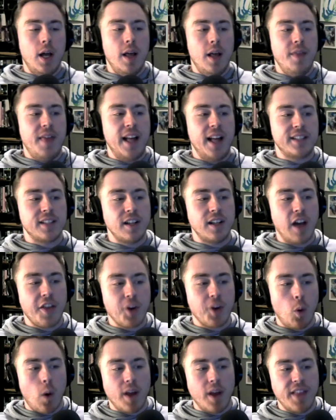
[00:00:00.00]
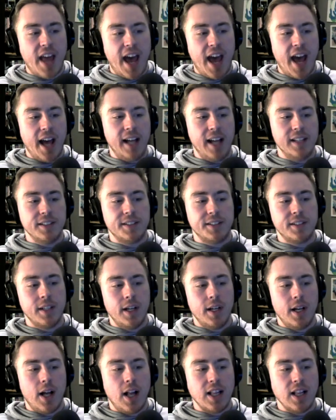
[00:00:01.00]
that's another one that has
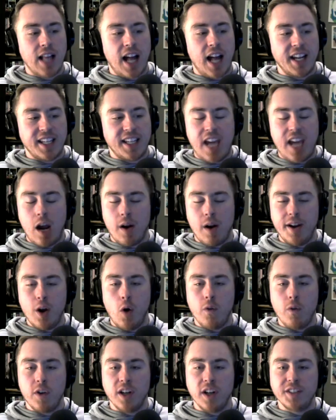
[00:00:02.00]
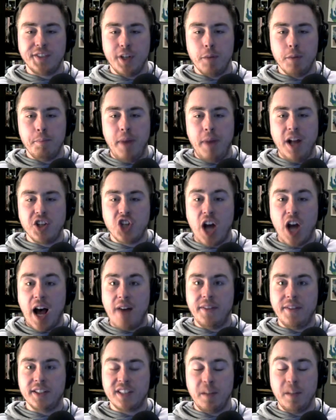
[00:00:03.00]
a lot of carryover into your bench,
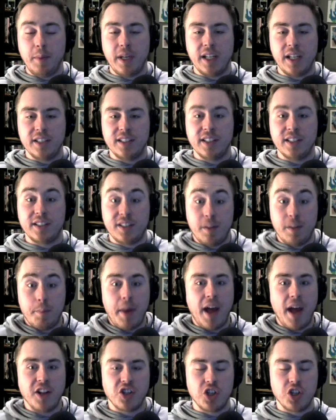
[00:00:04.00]
obviously, because it's the bench.